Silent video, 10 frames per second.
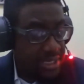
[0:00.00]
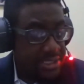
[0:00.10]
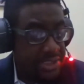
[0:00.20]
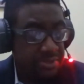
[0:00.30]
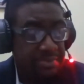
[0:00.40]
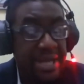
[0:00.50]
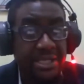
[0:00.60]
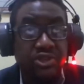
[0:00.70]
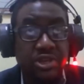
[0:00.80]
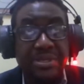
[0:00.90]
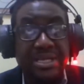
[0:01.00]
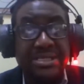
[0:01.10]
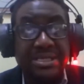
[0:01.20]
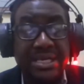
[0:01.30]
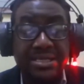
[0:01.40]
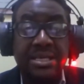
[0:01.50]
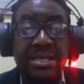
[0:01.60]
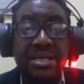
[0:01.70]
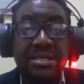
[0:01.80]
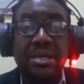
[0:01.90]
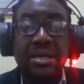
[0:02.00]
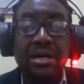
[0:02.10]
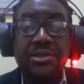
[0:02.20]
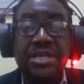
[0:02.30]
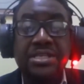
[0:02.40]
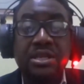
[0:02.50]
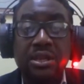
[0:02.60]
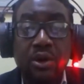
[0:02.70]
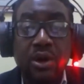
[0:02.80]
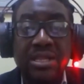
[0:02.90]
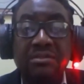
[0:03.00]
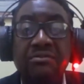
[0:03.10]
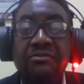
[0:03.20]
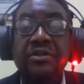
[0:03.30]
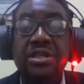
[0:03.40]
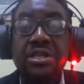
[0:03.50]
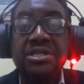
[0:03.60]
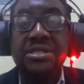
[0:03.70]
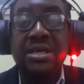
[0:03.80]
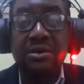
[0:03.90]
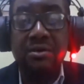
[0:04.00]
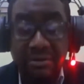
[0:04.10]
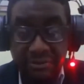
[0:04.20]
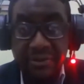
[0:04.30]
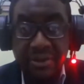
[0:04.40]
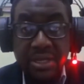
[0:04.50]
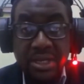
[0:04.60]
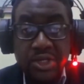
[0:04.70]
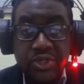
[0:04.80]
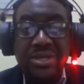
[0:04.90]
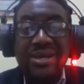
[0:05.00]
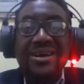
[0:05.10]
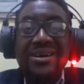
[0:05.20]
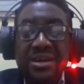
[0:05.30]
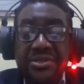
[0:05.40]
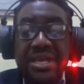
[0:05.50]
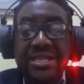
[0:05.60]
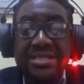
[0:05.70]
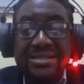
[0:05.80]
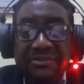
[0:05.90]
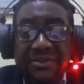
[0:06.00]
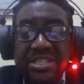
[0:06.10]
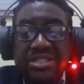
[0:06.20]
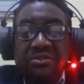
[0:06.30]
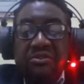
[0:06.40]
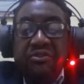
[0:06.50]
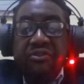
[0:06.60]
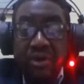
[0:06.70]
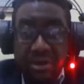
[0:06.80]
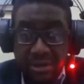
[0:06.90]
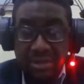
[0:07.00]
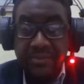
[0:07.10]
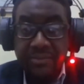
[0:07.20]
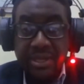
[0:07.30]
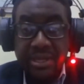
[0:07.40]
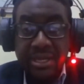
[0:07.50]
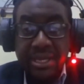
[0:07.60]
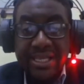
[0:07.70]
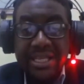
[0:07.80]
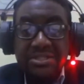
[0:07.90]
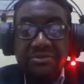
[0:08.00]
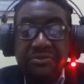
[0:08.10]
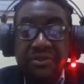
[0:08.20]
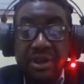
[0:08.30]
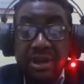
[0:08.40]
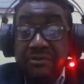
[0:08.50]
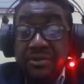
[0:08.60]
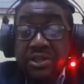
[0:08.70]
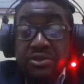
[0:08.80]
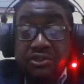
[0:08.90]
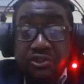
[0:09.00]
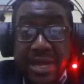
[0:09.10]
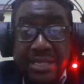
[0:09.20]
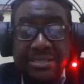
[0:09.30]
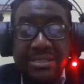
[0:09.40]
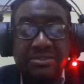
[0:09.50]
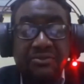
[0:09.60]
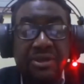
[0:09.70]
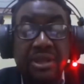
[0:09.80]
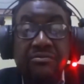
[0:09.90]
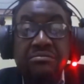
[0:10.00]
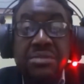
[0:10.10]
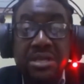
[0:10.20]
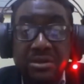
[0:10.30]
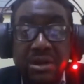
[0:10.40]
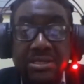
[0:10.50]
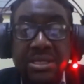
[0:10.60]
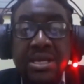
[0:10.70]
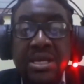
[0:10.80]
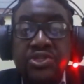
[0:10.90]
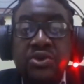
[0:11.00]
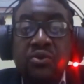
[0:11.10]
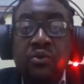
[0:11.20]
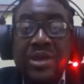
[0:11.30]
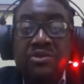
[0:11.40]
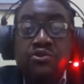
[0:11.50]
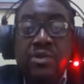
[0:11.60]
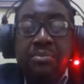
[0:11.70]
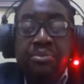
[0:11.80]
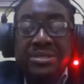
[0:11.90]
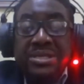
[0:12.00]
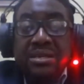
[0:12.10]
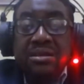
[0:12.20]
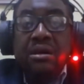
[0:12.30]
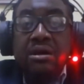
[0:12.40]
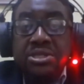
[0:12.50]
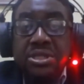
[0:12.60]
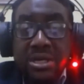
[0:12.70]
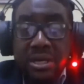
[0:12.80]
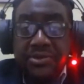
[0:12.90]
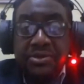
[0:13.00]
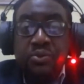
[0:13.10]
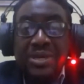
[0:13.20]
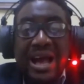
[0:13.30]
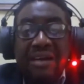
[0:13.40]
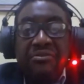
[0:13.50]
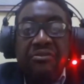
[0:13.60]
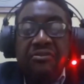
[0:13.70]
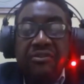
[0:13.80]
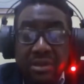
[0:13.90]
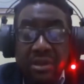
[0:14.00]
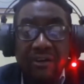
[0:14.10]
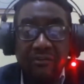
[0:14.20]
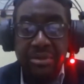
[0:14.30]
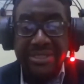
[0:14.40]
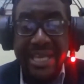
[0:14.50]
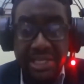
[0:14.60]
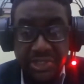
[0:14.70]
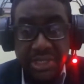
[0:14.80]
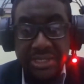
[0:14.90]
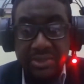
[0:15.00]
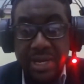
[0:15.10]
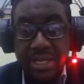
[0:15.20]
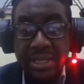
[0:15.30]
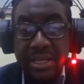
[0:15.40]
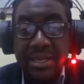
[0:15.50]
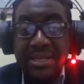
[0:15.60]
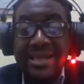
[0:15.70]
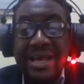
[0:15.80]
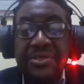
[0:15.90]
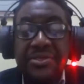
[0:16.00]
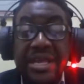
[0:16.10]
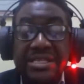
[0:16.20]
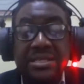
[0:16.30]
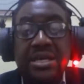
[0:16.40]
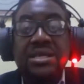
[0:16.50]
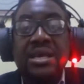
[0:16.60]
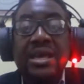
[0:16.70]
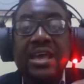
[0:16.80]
There's a part of scripture that says, the earth is the Lord and the fullness thereof. So the earth in itself is full. It is full of nutrients. It is full of minerals. So we represent God's earth. We are full of potential as well. There are things in us.